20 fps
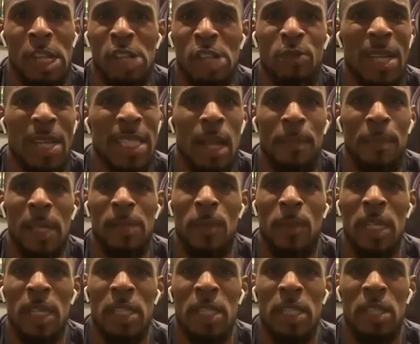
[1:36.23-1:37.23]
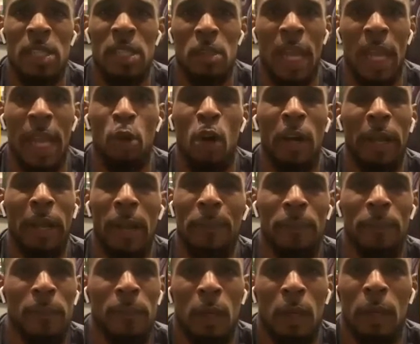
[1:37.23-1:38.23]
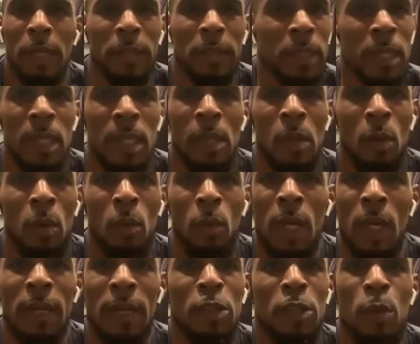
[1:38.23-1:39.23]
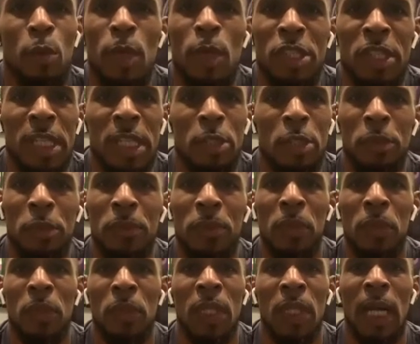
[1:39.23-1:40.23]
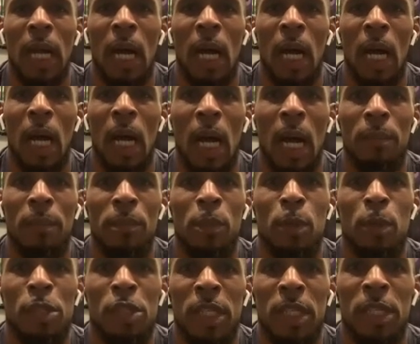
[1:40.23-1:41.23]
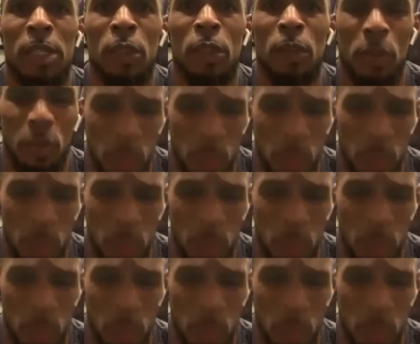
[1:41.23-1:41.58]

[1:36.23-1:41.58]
Just raise it up as much as you can, or do what you can do. Do what you can do.